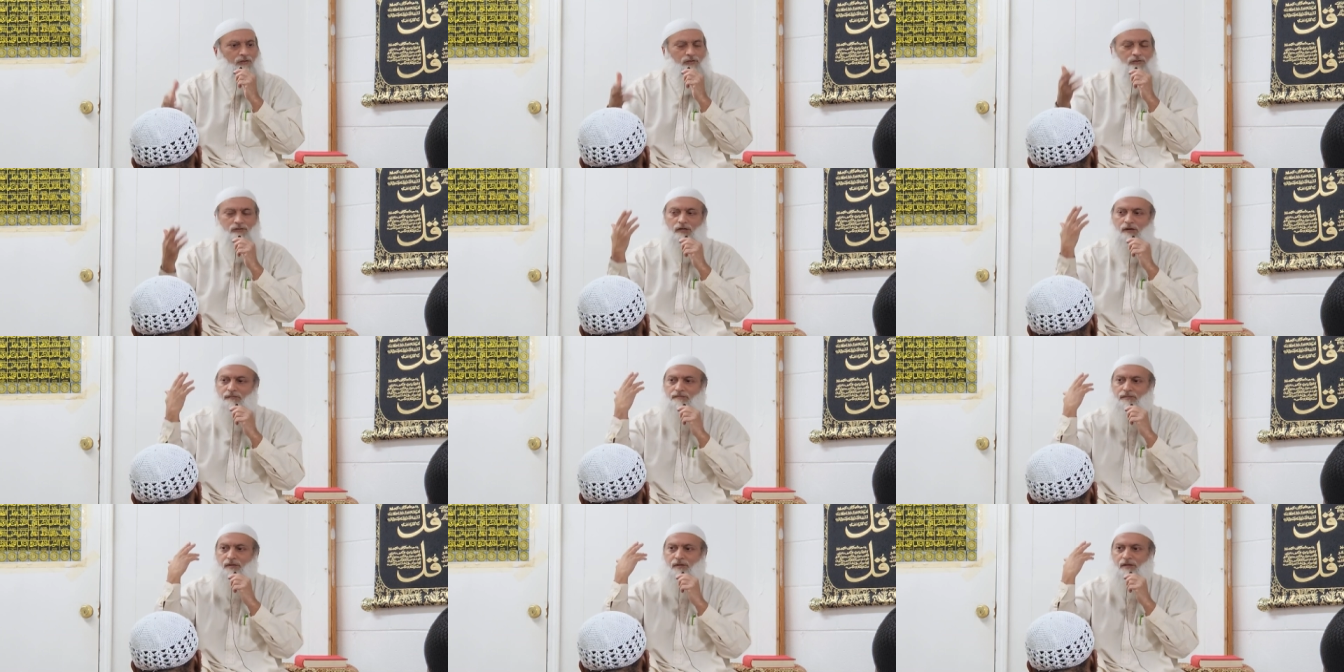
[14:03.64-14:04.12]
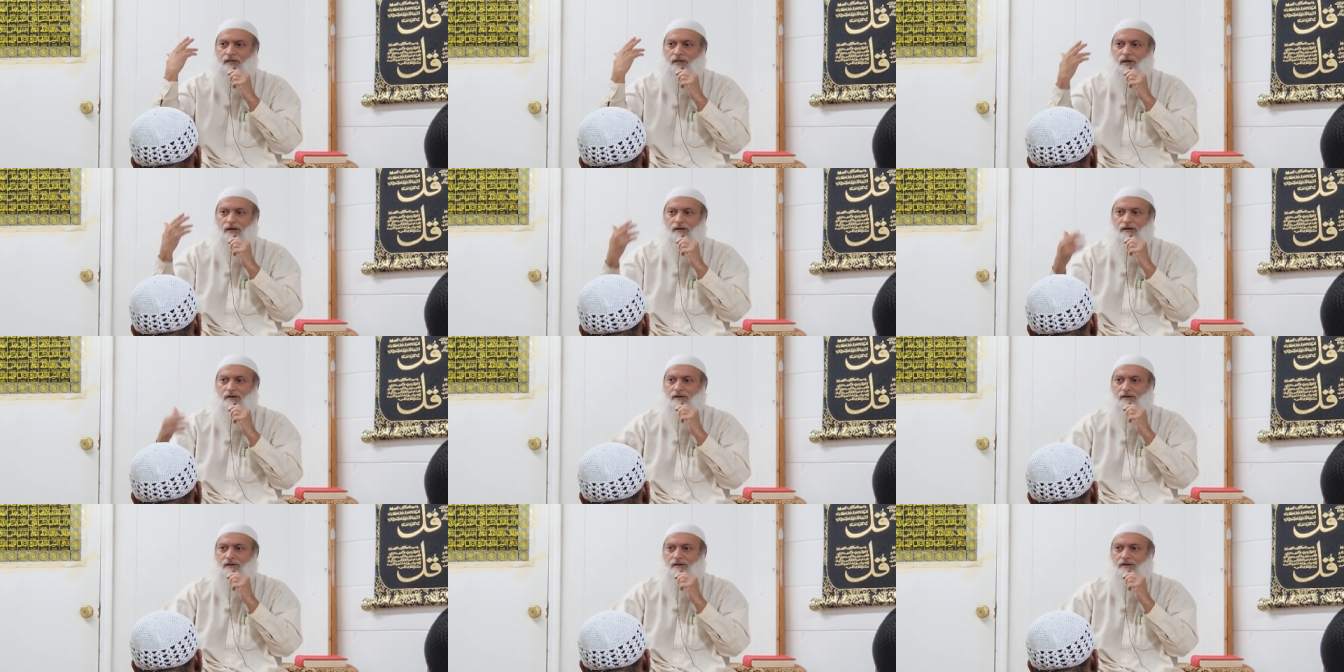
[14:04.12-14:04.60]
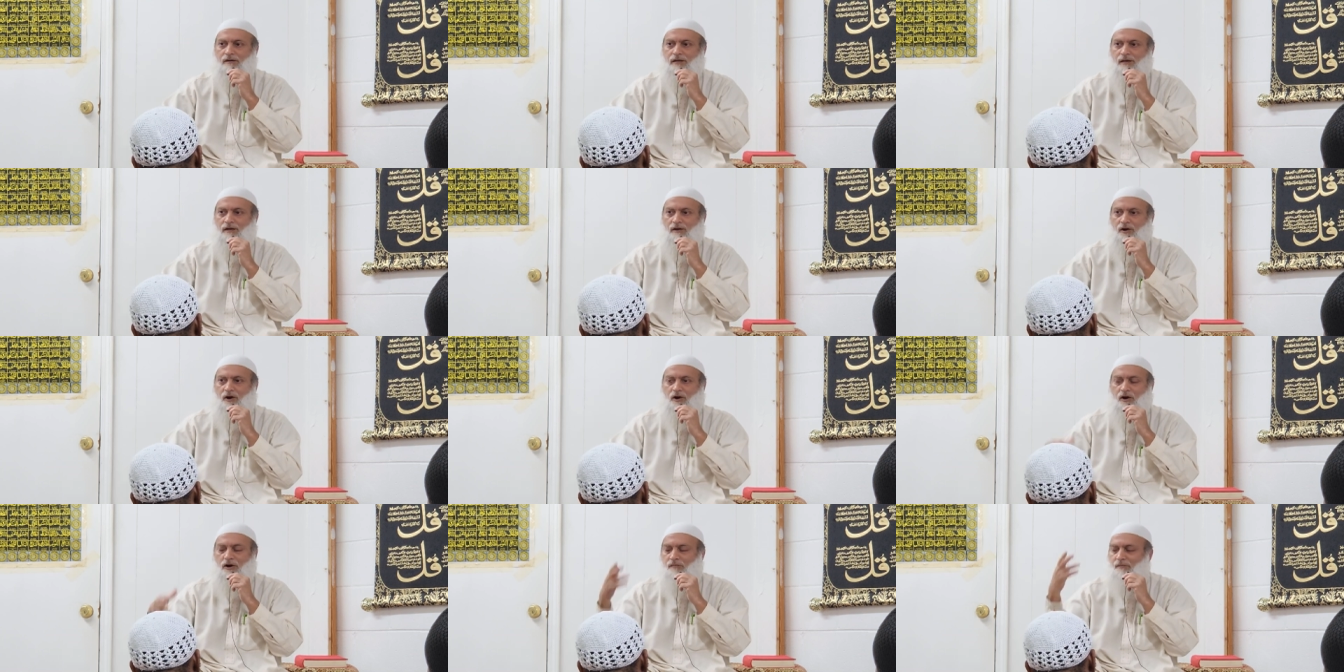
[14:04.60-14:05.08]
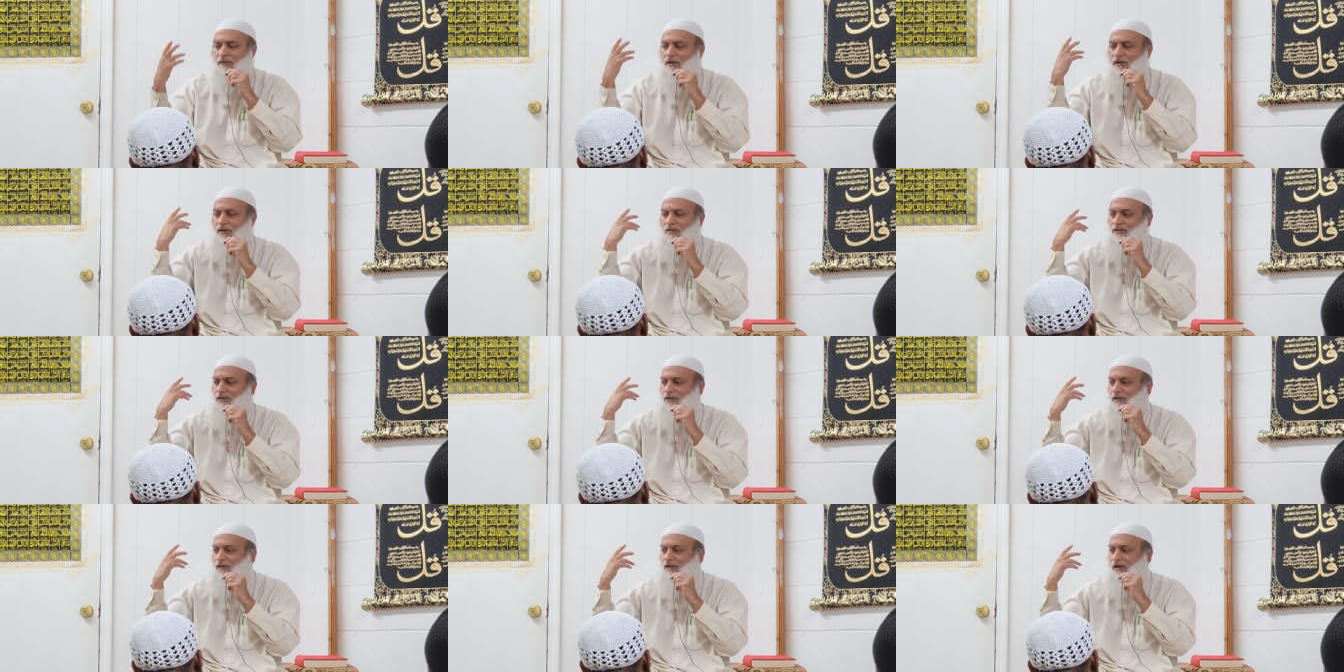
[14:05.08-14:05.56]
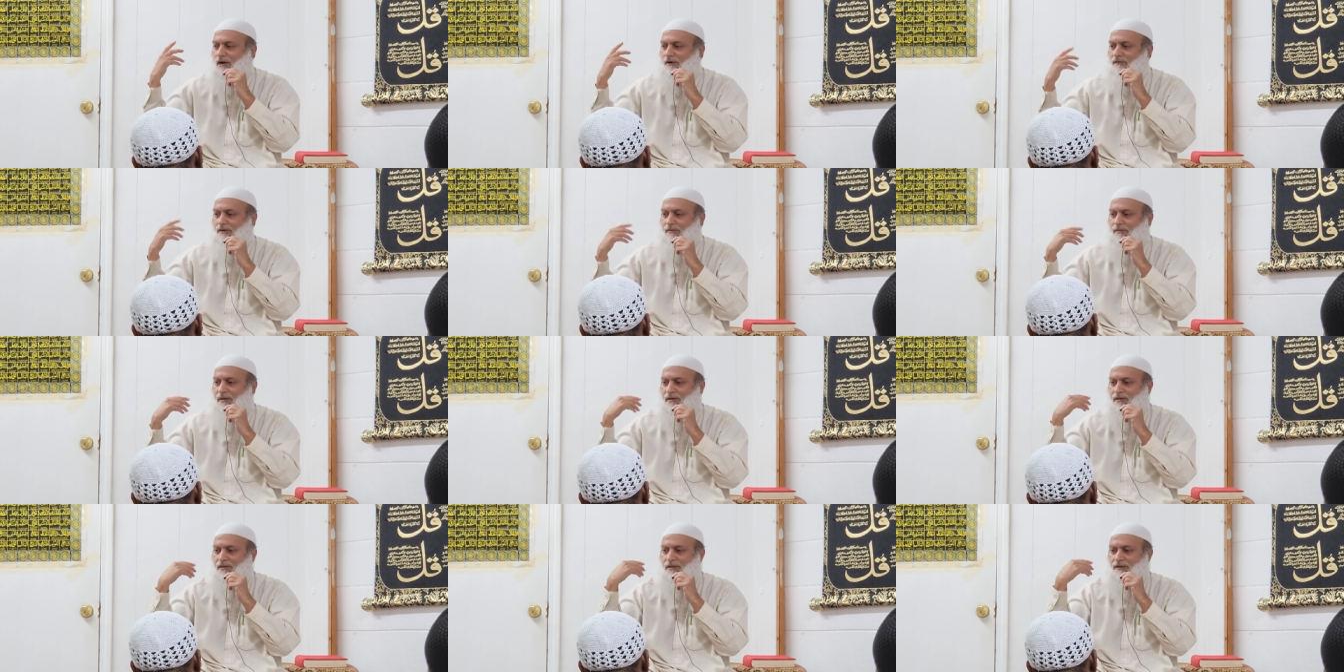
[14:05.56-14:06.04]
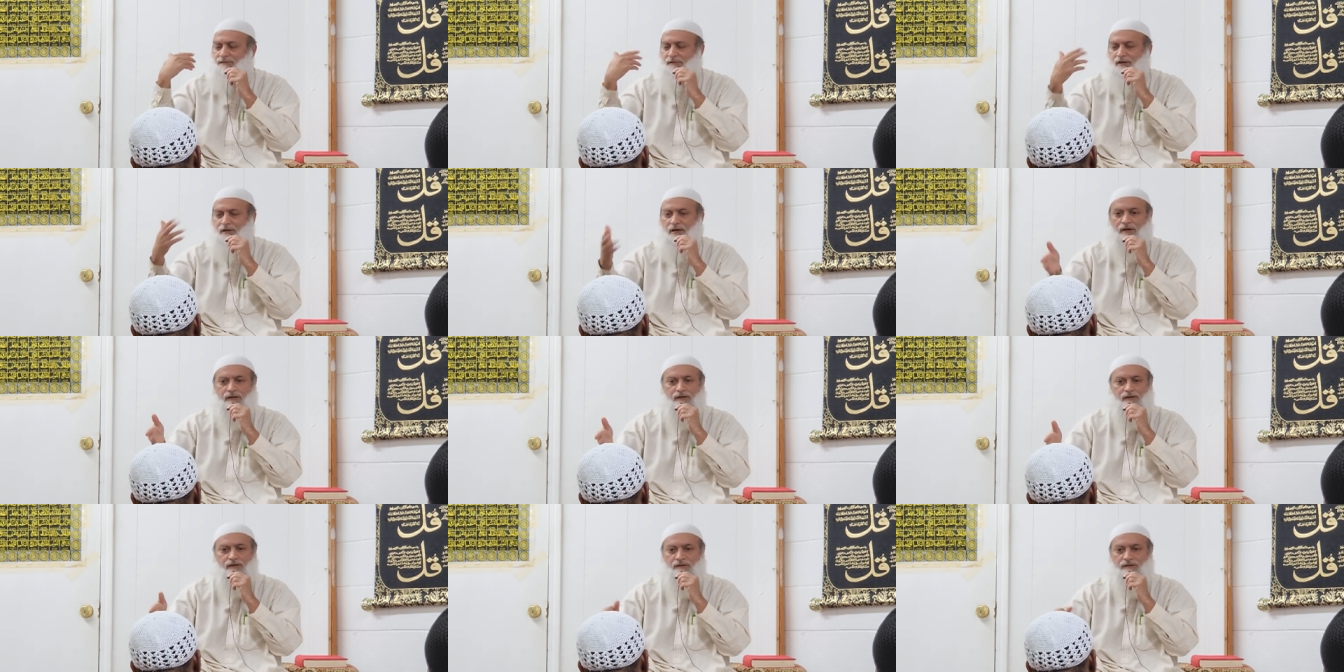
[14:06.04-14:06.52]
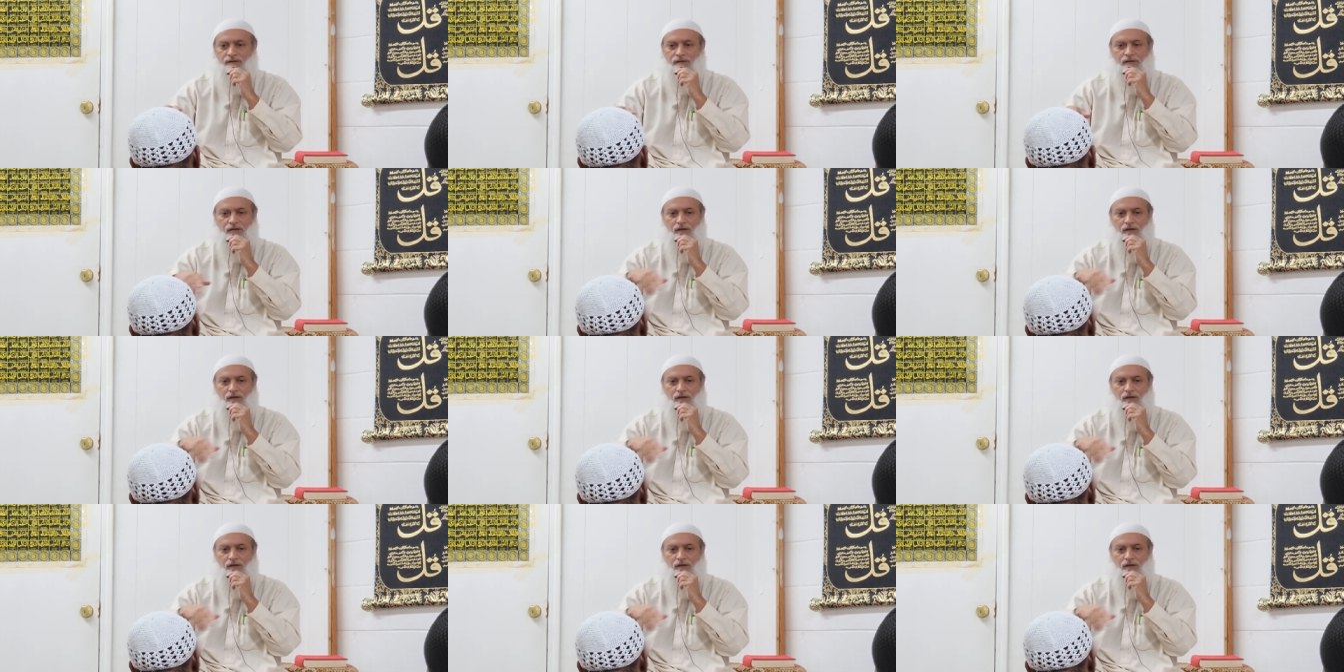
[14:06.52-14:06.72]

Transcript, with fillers: is something that, that armies and governments have done,